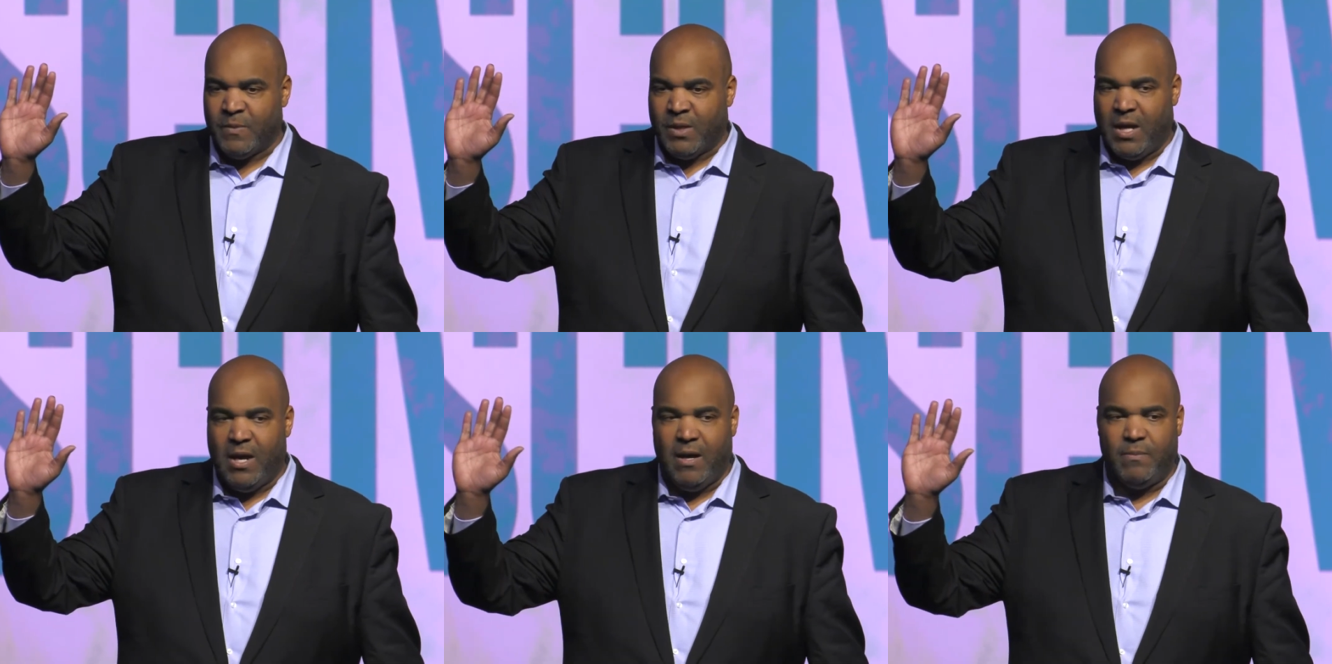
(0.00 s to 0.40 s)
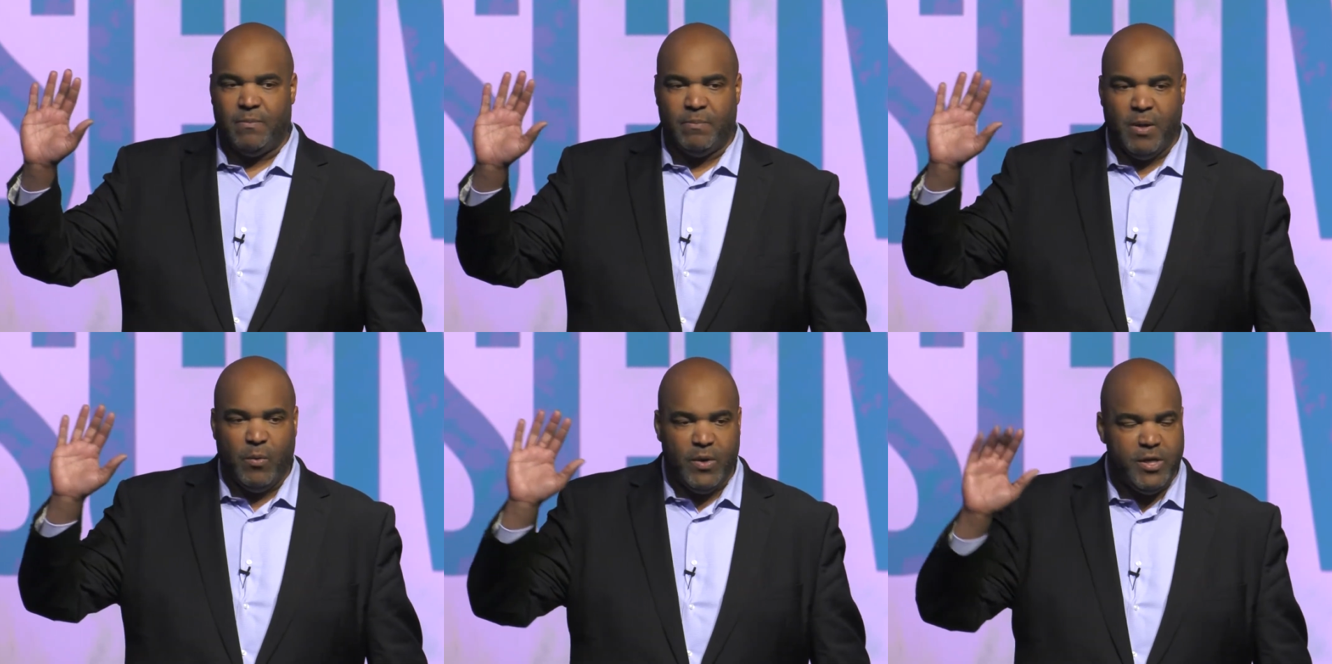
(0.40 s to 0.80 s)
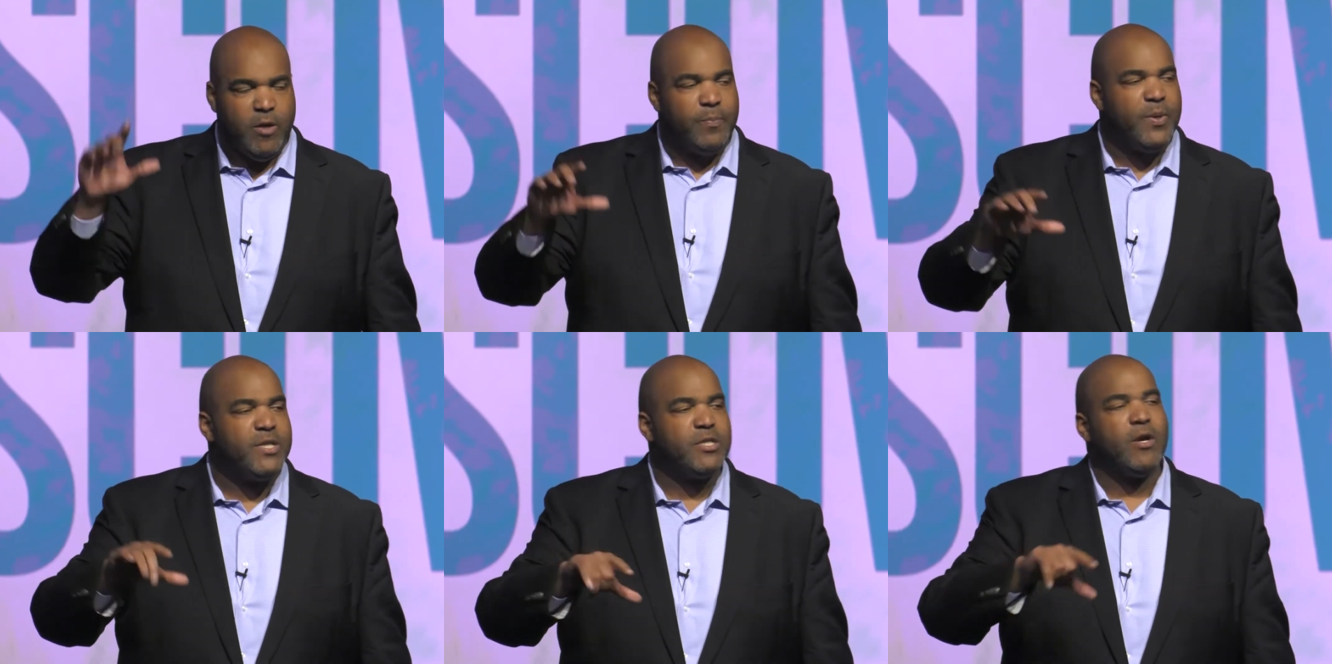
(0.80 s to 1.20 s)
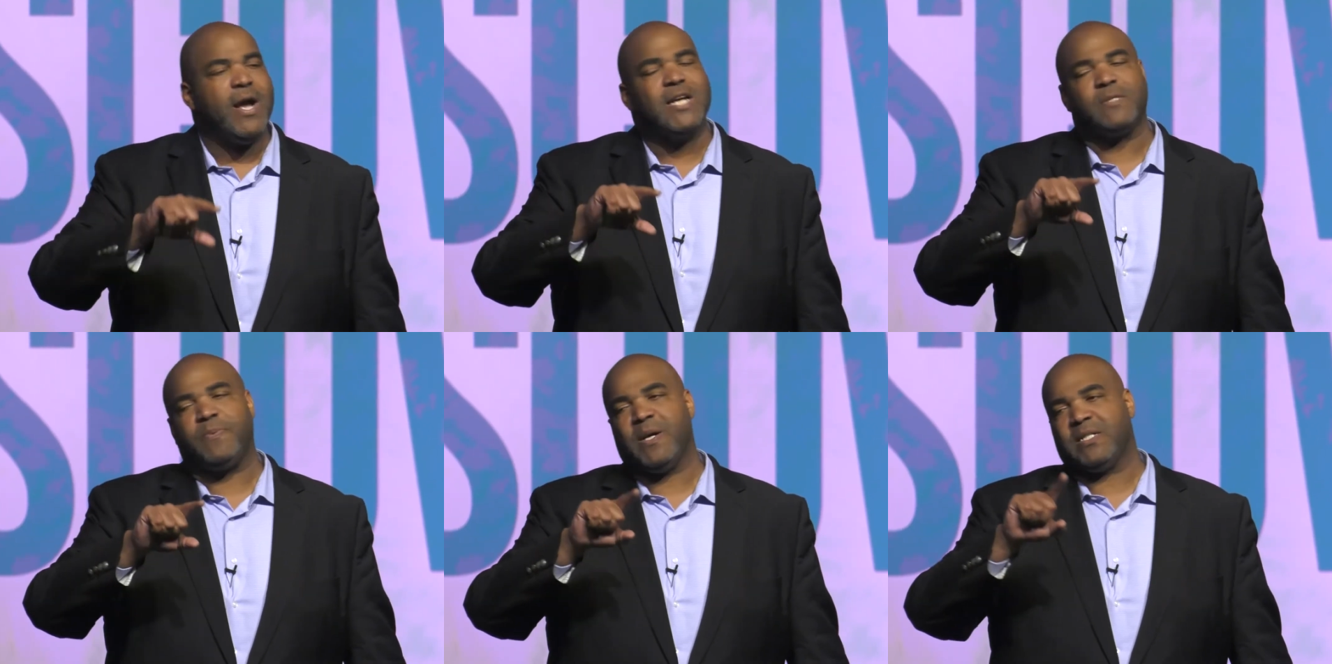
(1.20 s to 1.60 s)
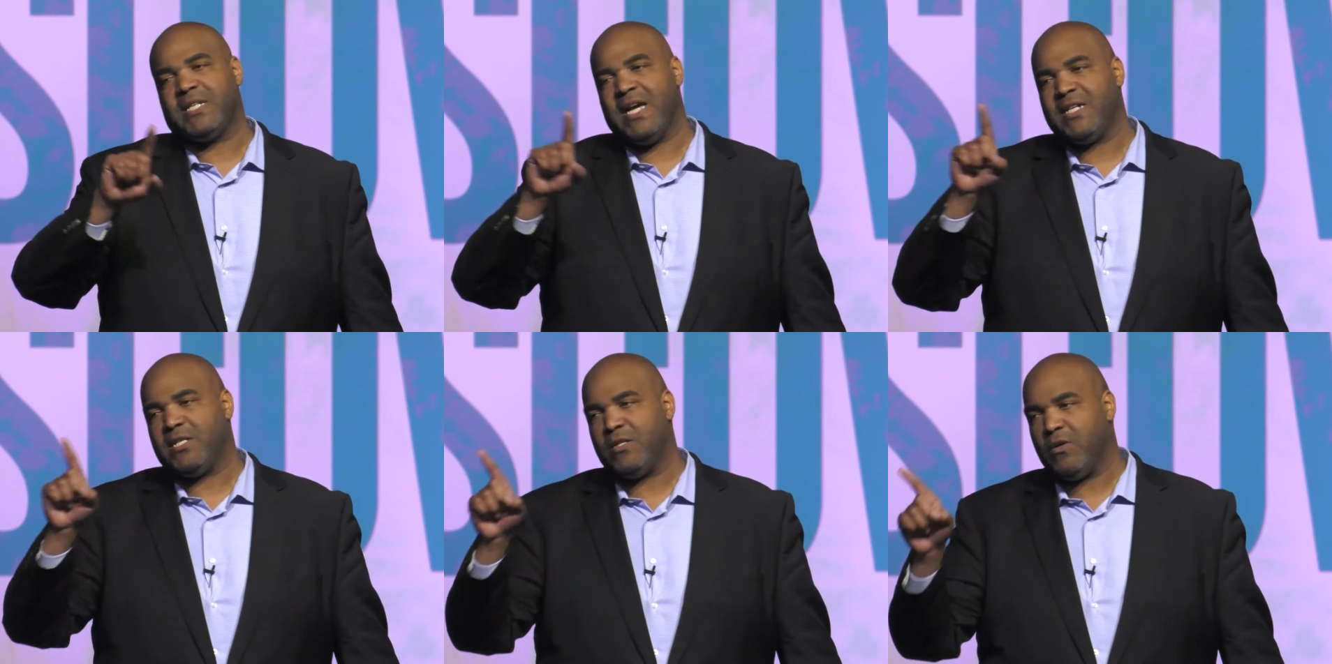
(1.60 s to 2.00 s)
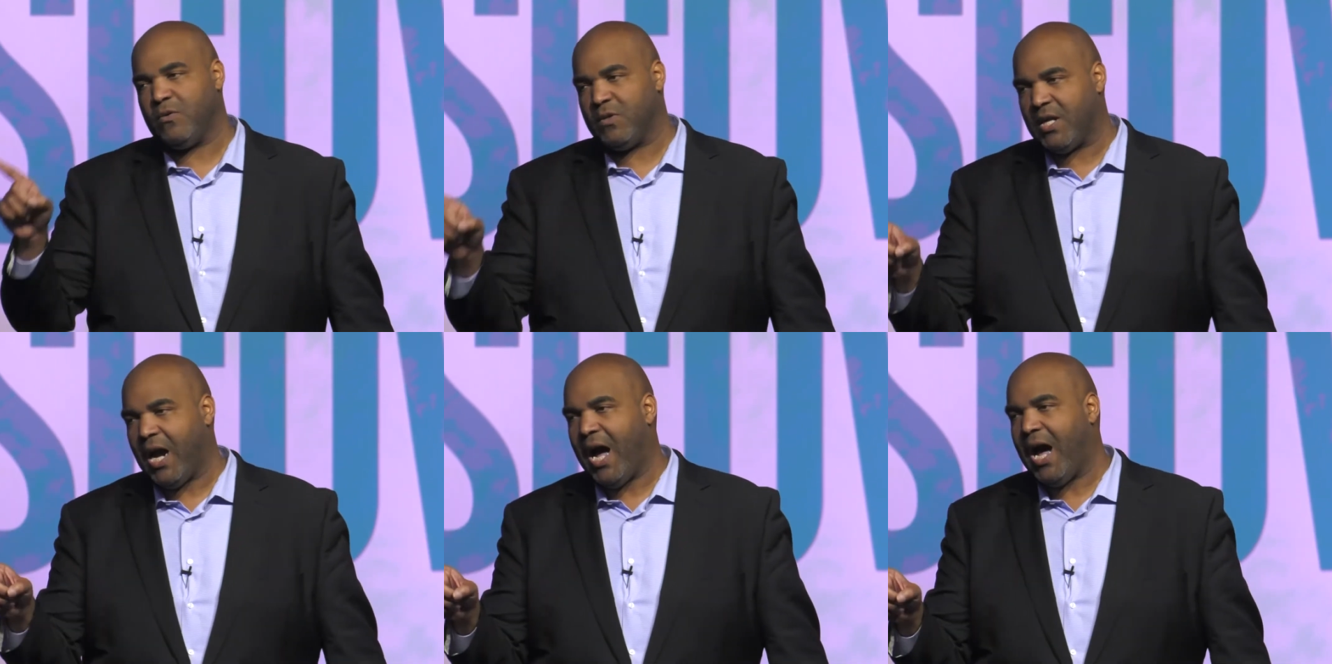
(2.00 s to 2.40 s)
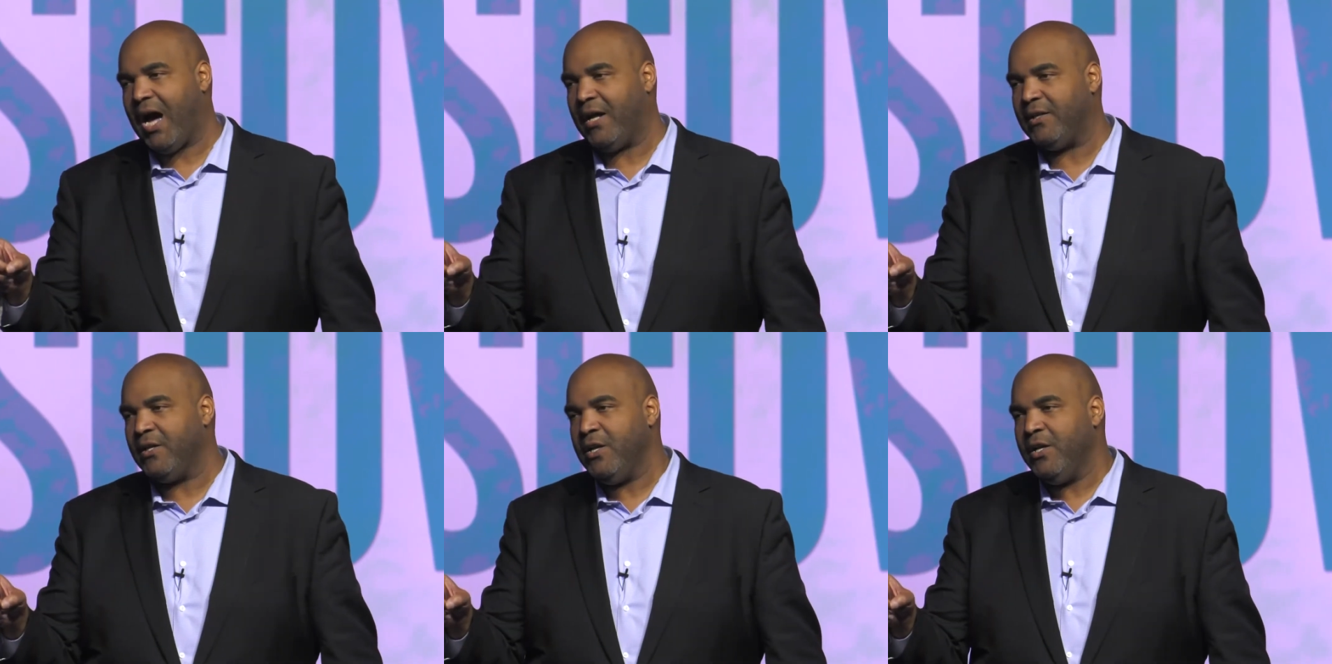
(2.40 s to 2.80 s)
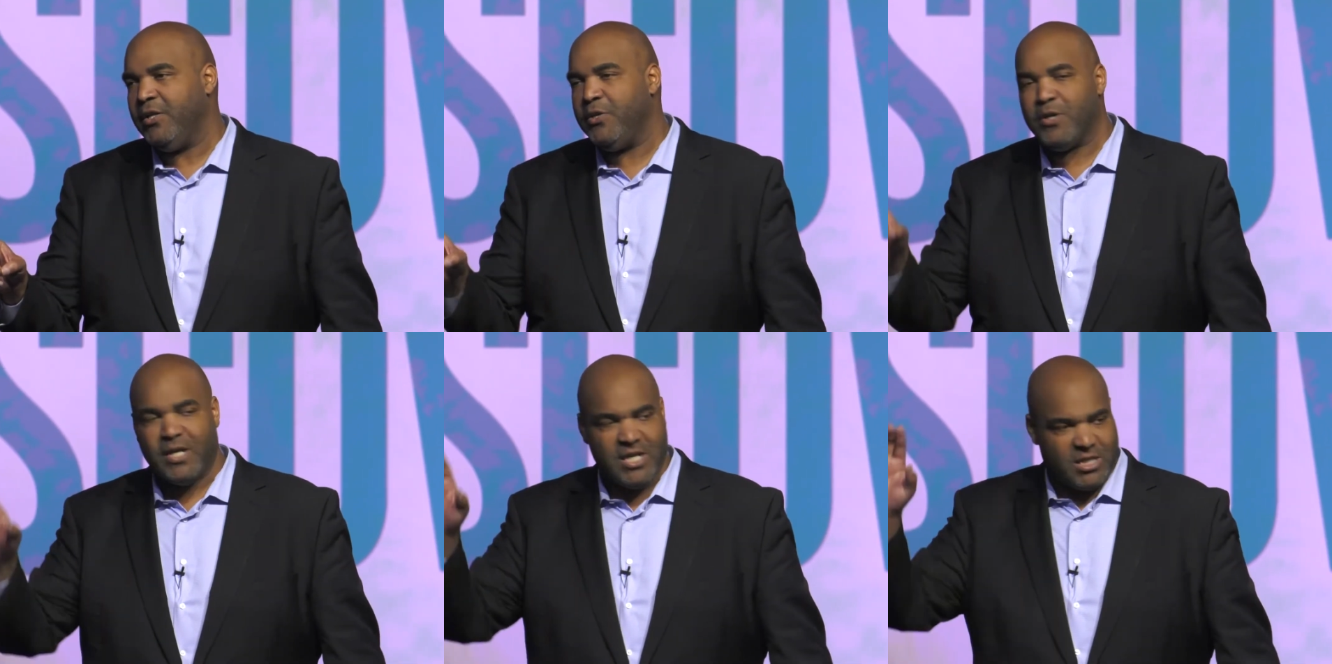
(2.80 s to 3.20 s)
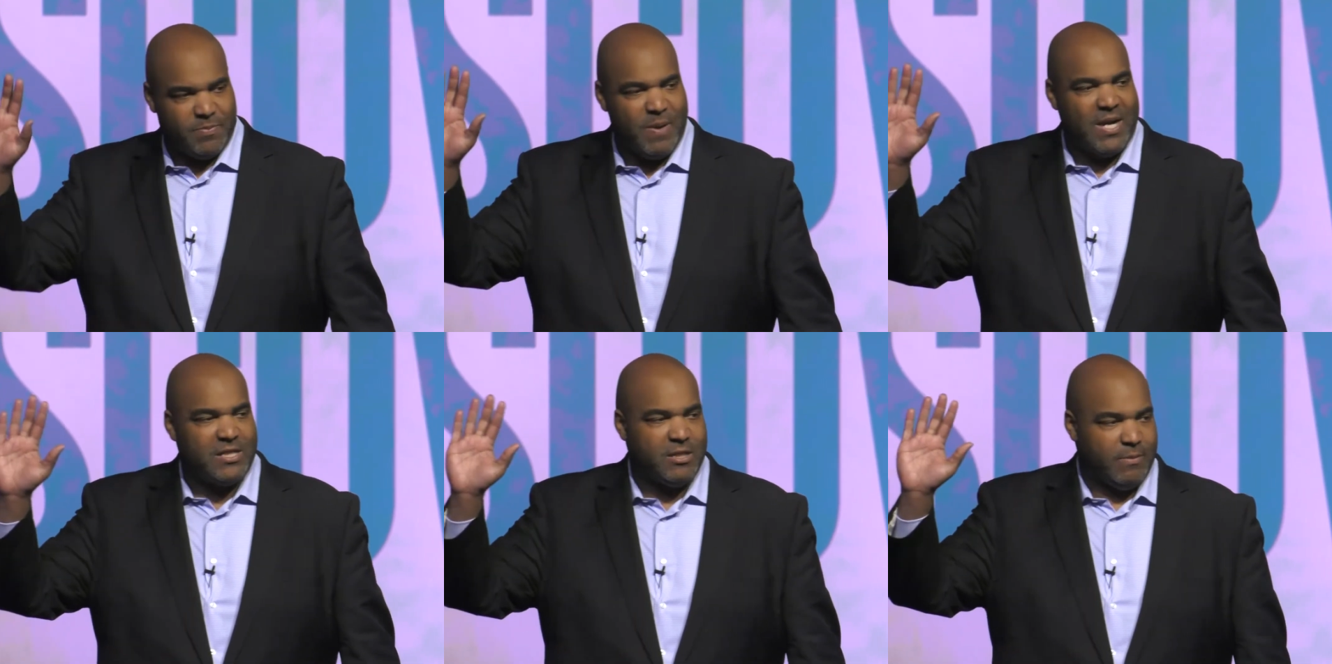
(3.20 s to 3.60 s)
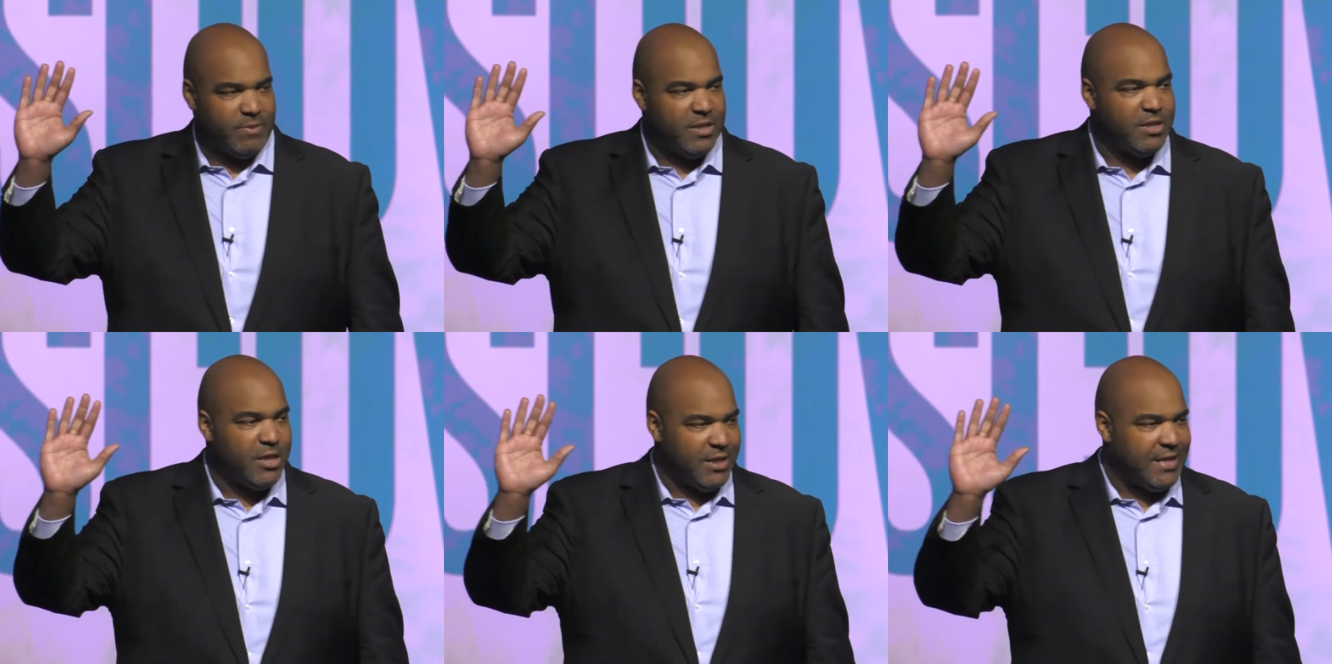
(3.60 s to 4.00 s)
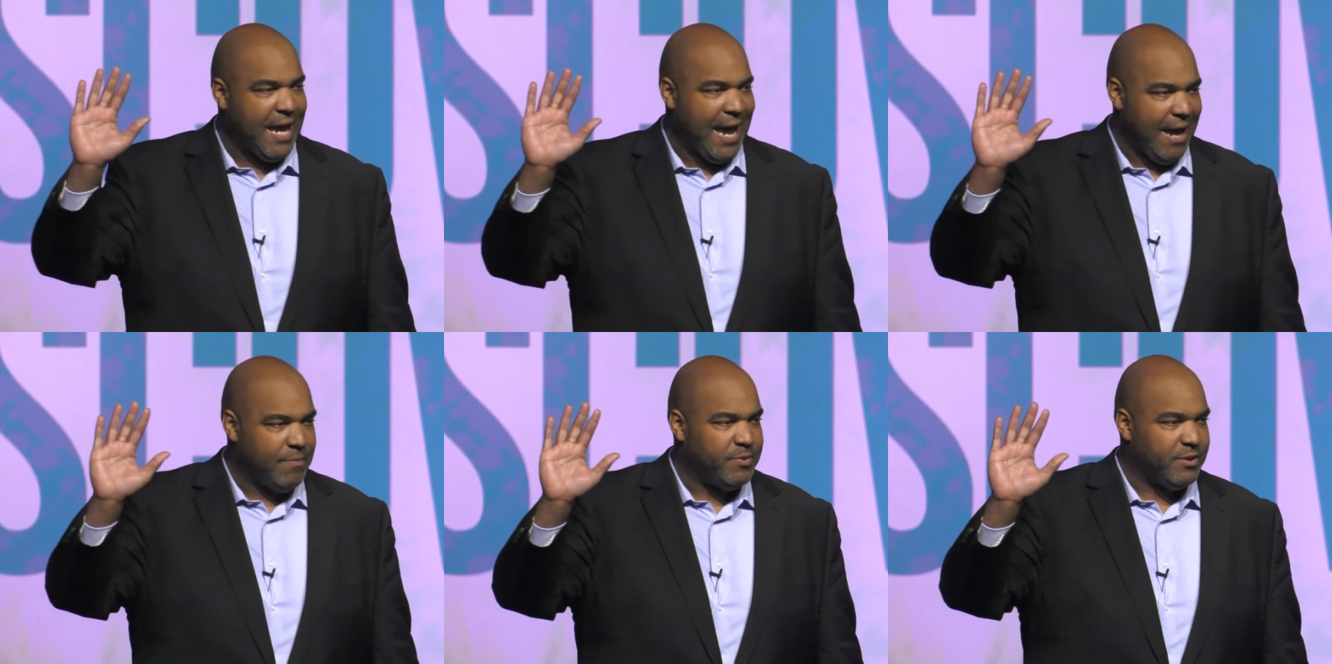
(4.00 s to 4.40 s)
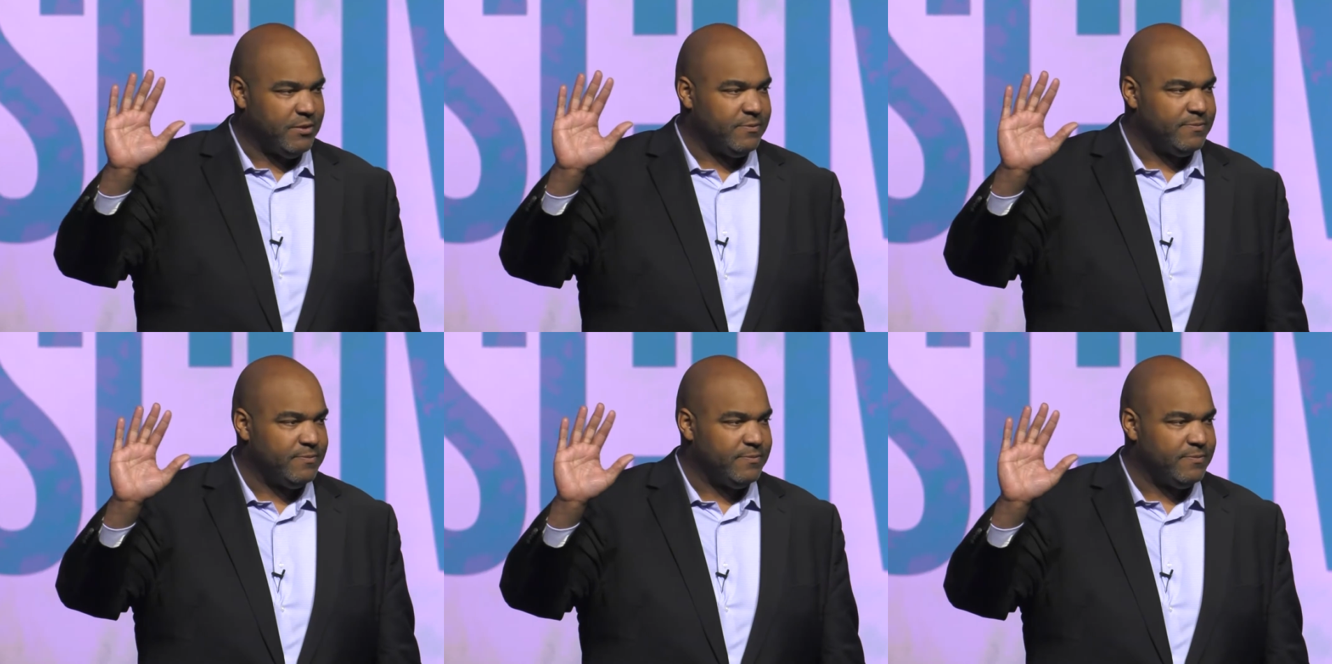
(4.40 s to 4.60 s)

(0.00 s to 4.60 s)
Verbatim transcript: Um, but when you put your expectation on God, you can expect something good to happen.